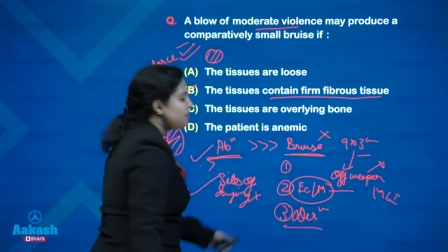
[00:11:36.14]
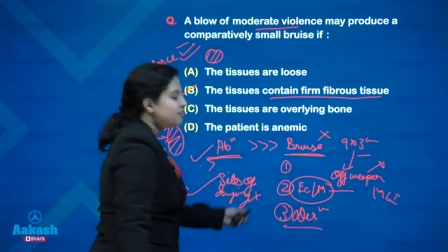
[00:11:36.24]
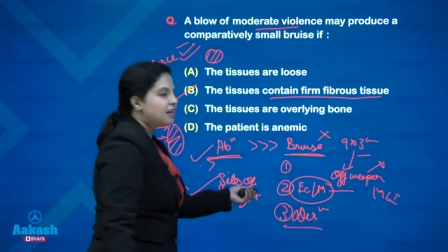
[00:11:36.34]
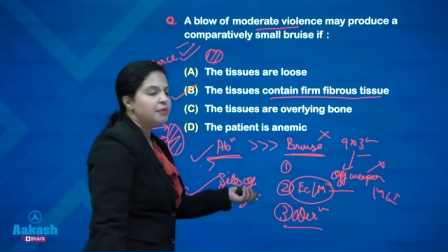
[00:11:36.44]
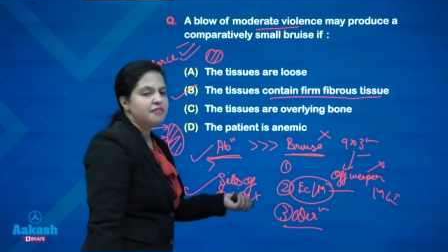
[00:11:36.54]
are
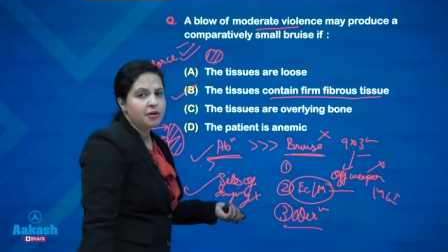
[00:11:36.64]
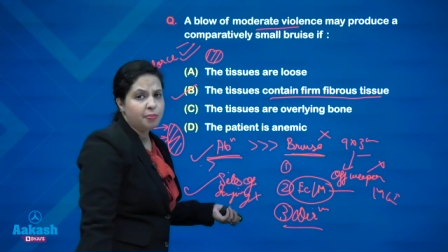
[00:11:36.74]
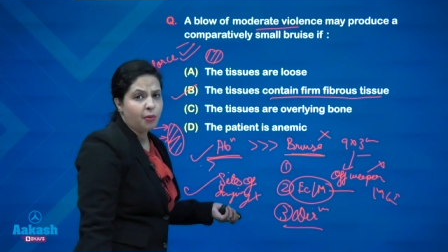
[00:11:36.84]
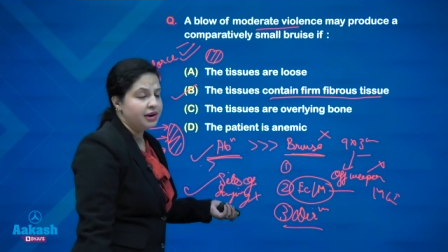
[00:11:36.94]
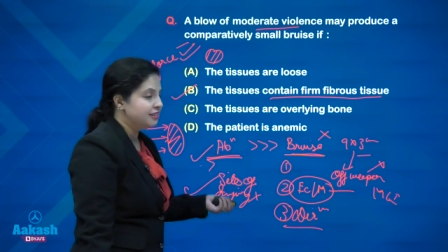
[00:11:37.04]
some of the
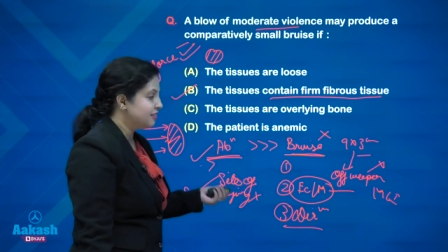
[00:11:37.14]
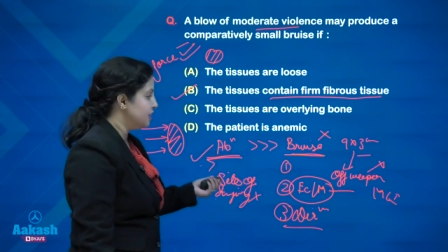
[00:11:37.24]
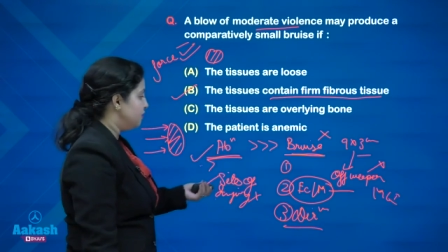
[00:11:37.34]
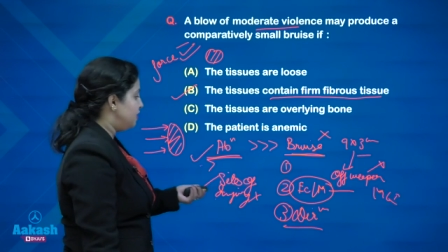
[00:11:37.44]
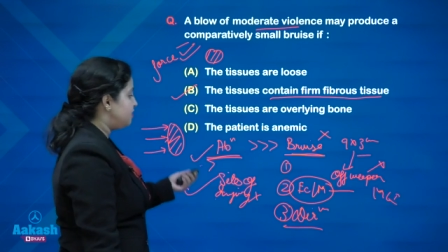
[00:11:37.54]
points
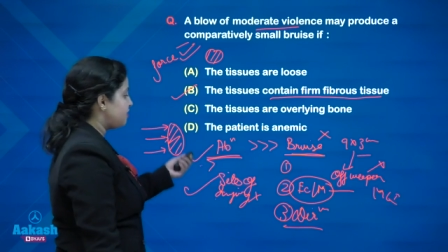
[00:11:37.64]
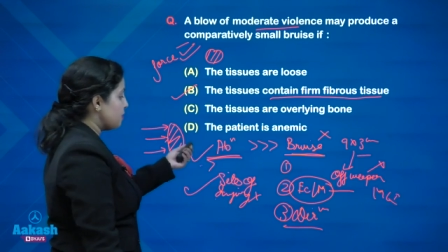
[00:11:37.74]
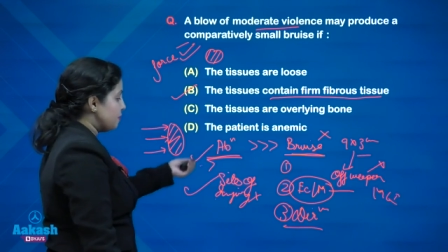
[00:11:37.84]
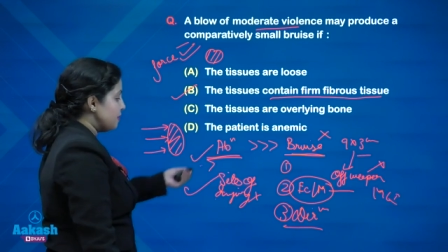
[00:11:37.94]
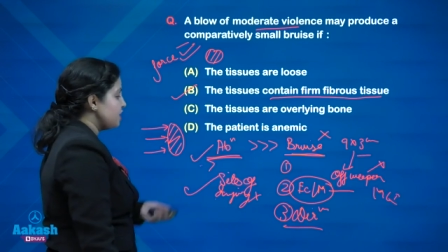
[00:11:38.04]
in which
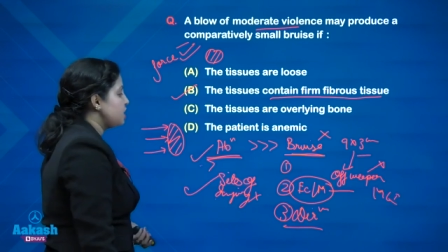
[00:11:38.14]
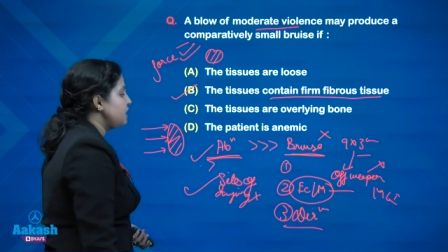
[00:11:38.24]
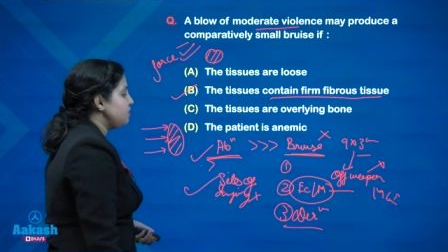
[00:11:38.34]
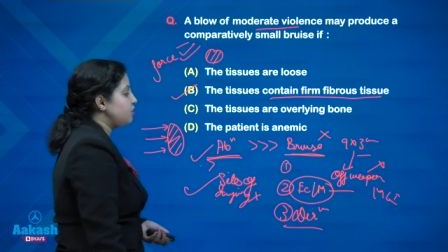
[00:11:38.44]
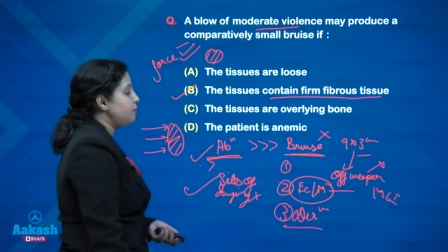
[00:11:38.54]
abrasion
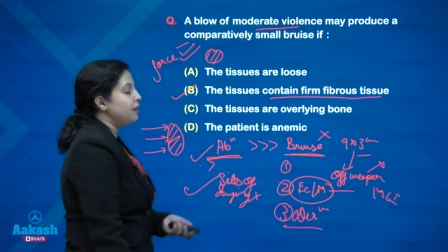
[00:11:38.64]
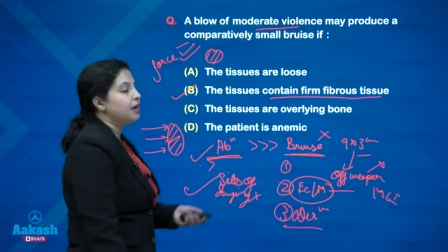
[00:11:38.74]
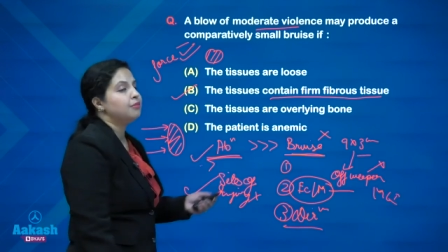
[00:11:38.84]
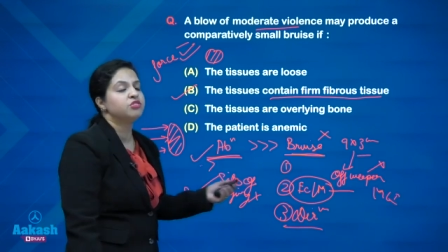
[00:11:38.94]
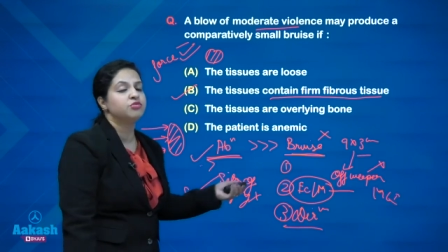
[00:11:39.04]
injury
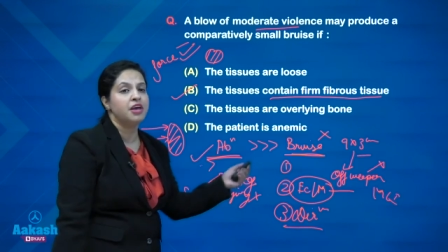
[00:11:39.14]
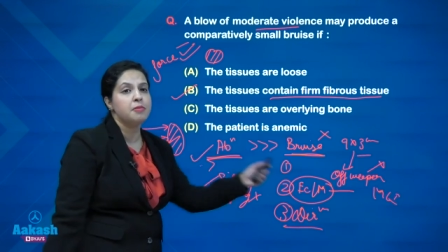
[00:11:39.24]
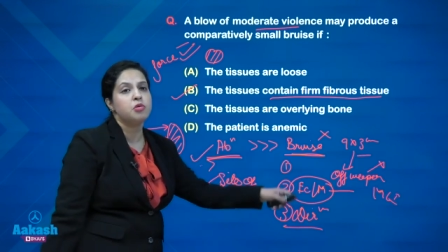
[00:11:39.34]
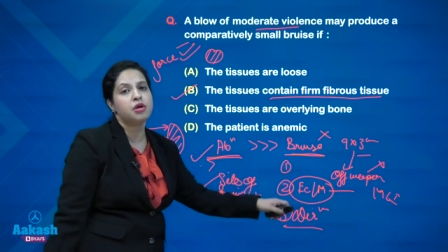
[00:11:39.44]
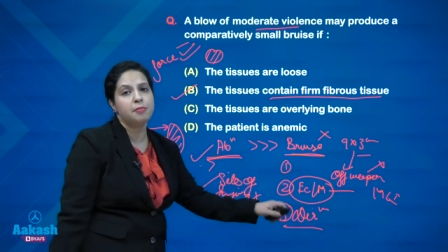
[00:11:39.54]
becomes way
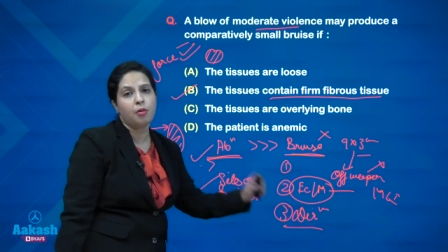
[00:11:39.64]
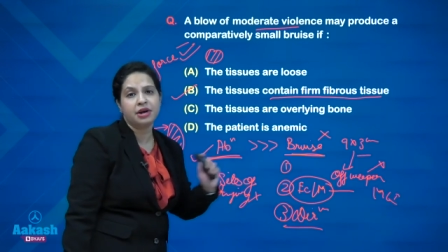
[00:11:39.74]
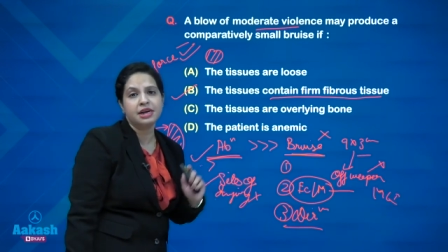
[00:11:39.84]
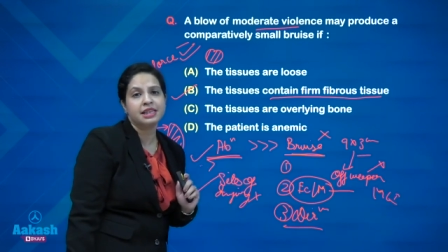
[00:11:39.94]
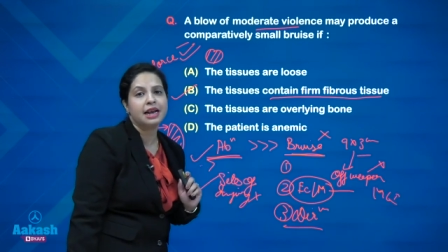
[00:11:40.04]
more
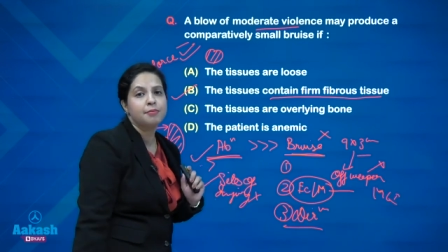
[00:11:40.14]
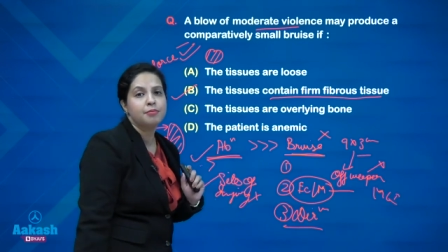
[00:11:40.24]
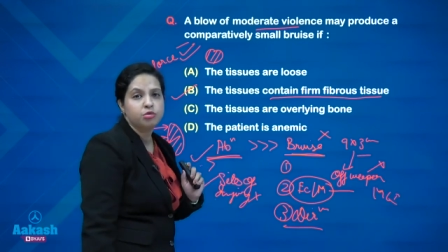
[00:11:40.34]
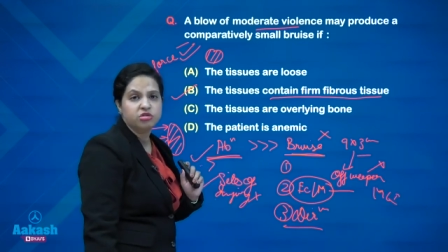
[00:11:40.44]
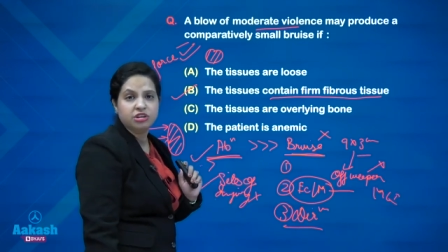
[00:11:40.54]
important than a
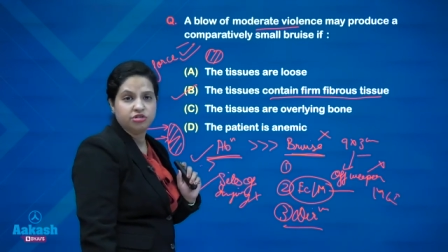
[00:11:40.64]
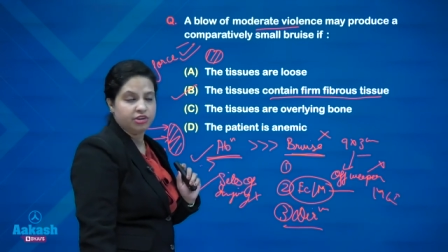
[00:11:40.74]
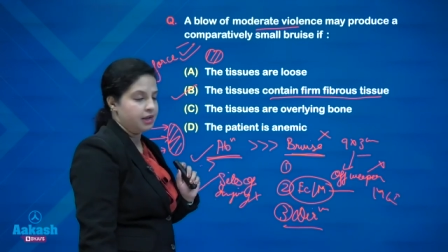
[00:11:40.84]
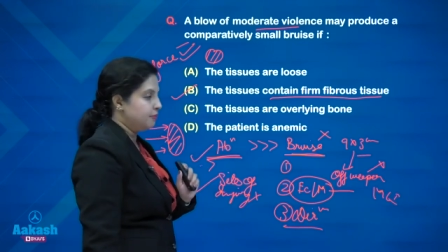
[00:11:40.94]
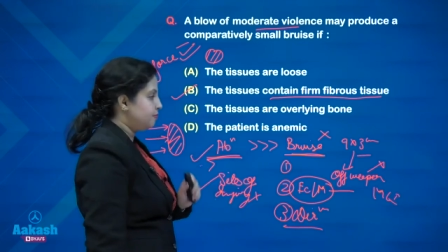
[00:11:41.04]
bruise
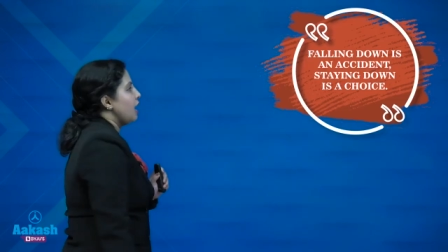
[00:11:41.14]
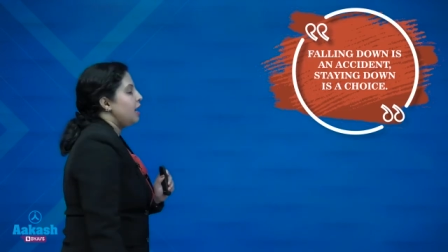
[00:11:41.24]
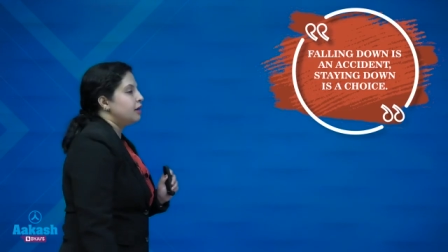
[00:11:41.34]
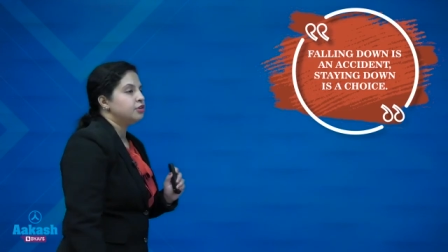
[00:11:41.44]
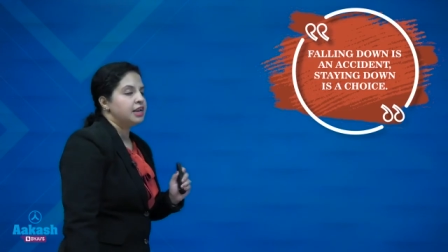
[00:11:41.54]
injury. I
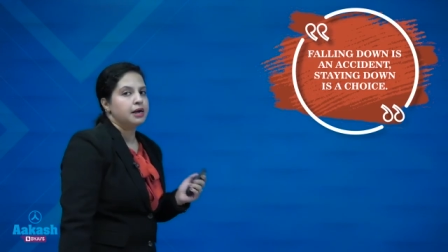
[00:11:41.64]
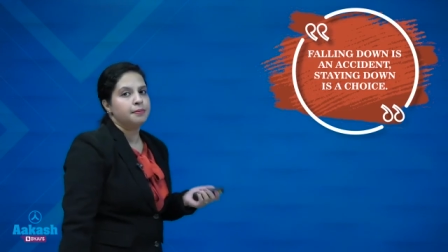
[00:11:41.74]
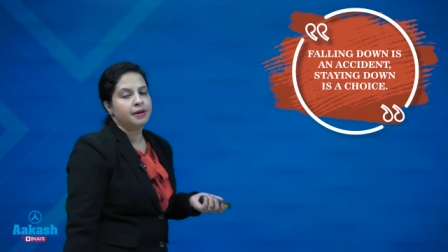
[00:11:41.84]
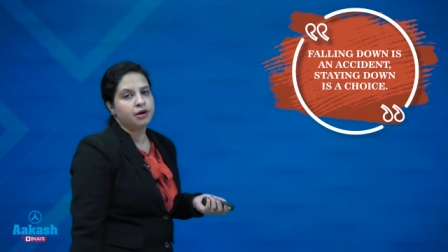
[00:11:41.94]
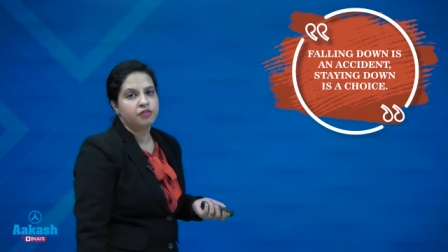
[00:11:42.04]
like to take a
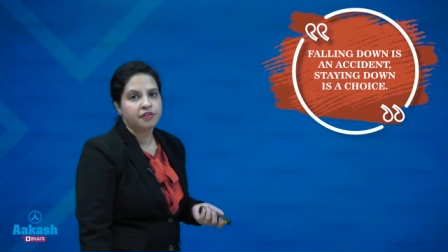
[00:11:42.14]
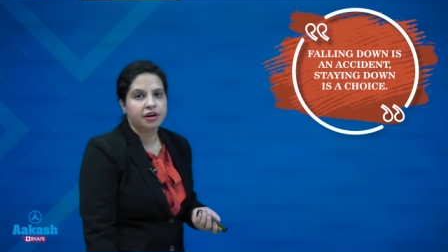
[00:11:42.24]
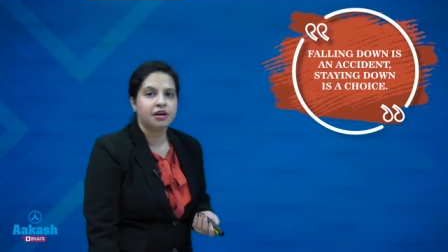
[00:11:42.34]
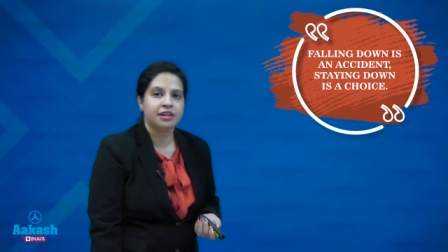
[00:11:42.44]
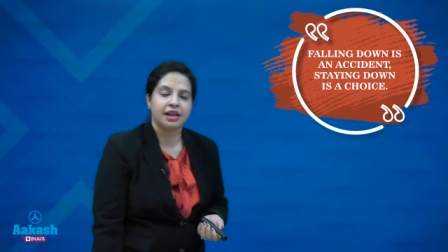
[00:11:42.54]
break over
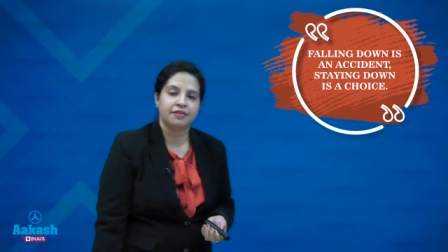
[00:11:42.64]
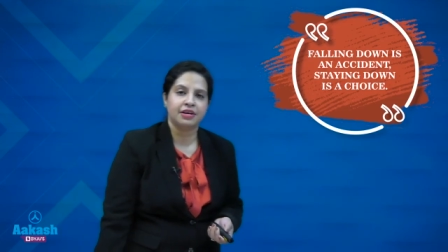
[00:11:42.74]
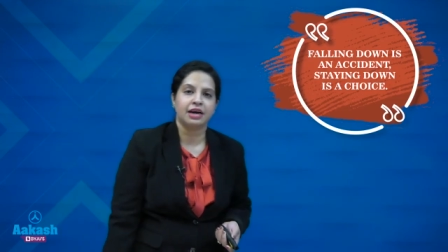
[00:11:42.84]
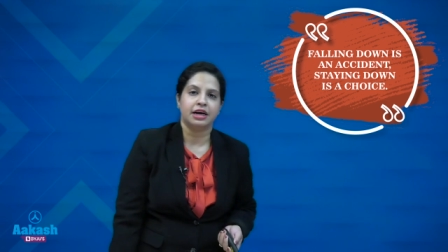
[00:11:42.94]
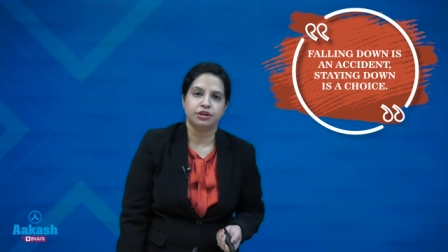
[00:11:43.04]
here, then
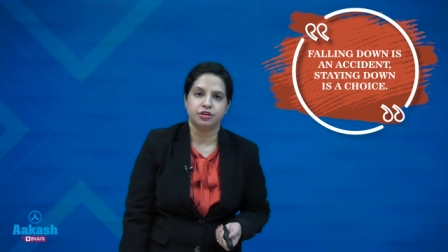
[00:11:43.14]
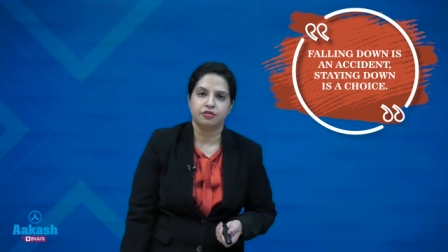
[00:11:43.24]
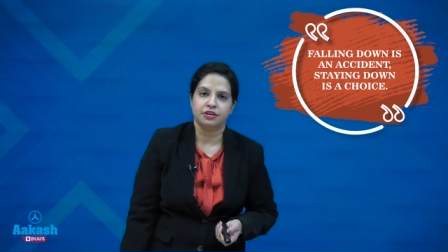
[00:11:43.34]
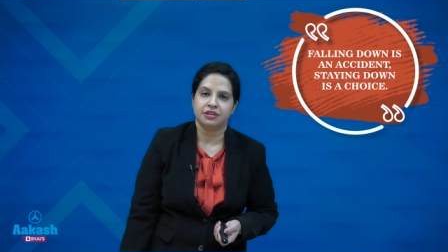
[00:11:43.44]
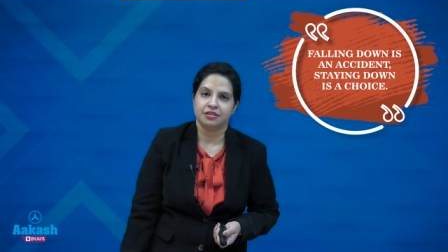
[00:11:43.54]
we'll continue
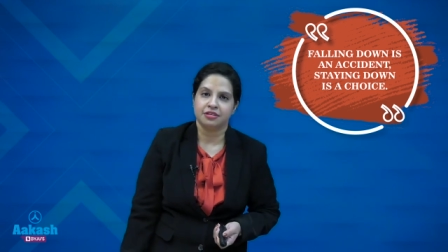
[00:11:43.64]
further.